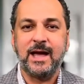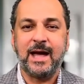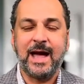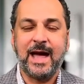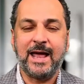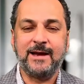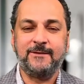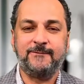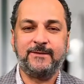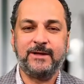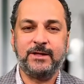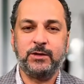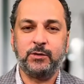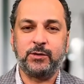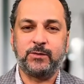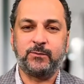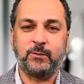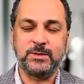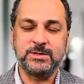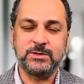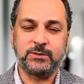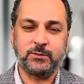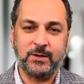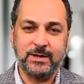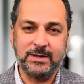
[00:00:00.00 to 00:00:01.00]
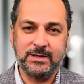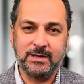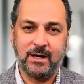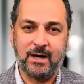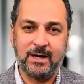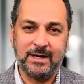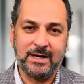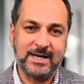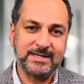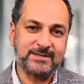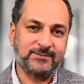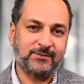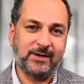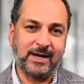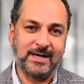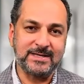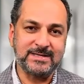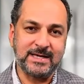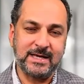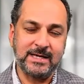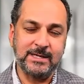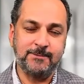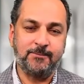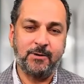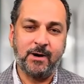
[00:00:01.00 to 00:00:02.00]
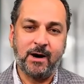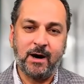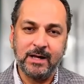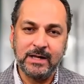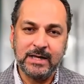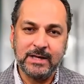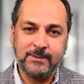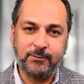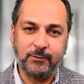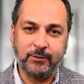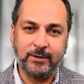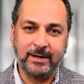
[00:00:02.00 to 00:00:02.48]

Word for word: and we look what's going on as far as any polyp